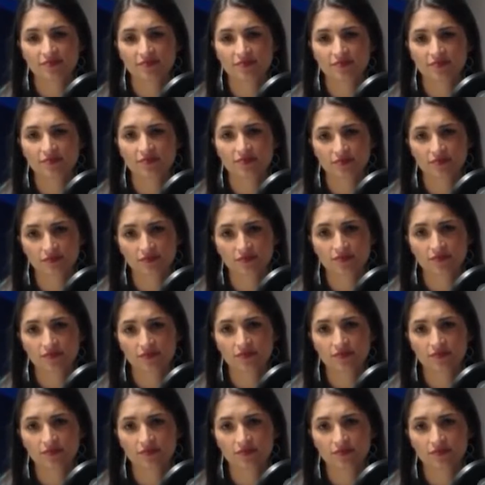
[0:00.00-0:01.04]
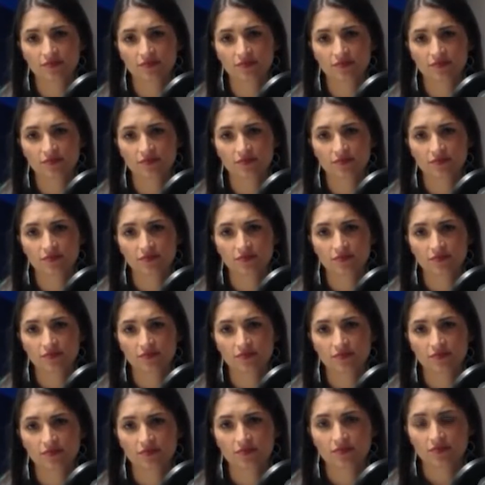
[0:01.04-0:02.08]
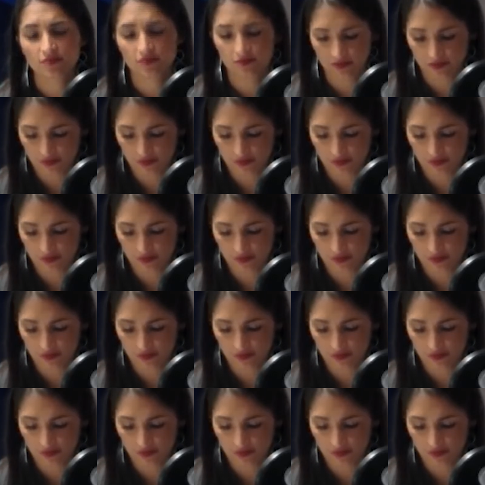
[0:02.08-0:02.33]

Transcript: The person shown says nothing.